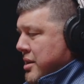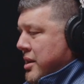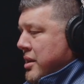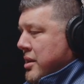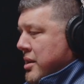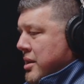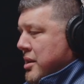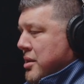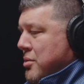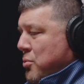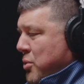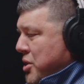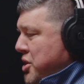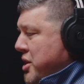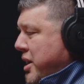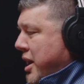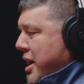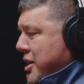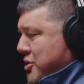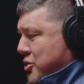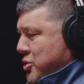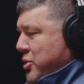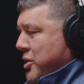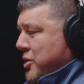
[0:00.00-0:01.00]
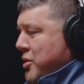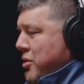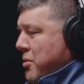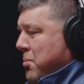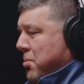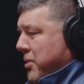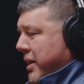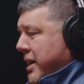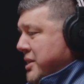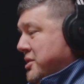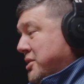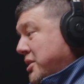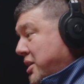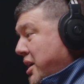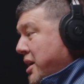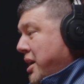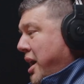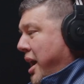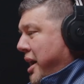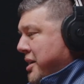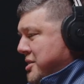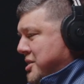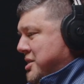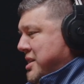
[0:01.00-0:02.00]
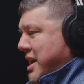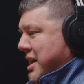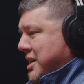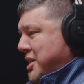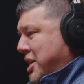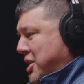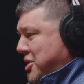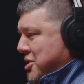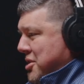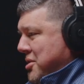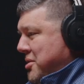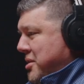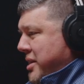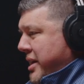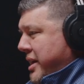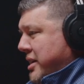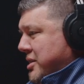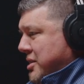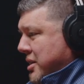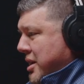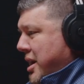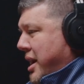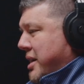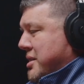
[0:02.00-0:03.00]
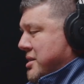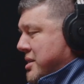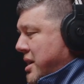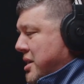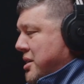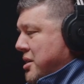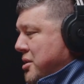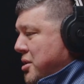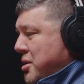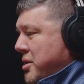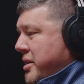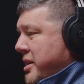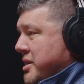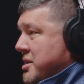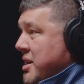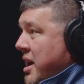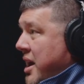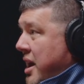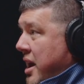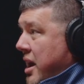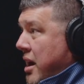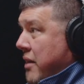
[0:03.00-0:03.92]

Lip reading: when you get to a new place, God said to do this, God said to do this.